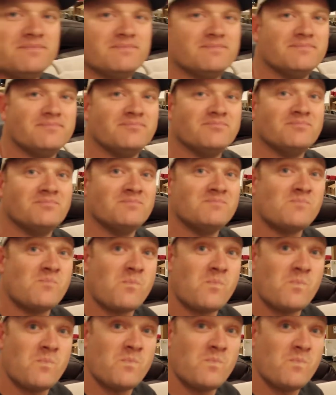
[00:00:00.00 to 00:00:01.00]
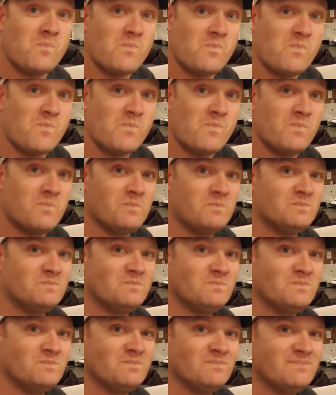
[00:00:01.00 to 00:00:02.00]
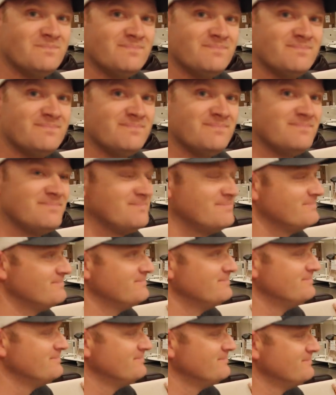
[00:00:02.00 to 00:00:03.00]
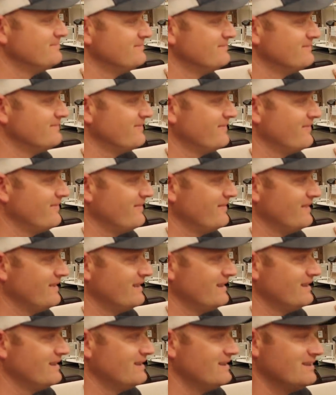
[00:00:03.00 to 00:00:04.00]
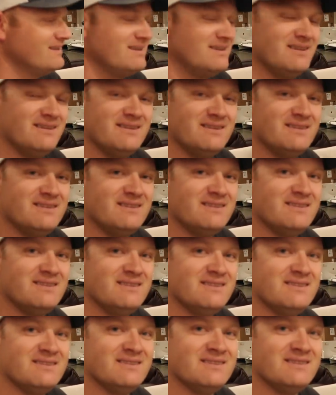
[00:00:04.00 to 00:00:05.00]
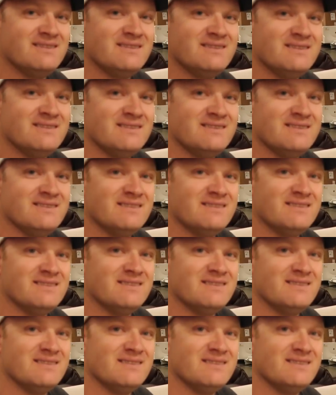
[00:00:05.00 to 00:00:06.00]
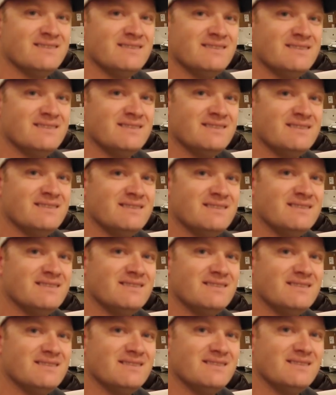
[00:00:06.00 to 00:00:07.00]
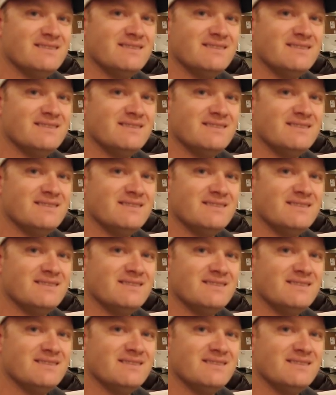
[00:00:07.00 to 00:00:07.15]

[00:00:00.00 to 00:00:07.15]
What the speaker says: (silent)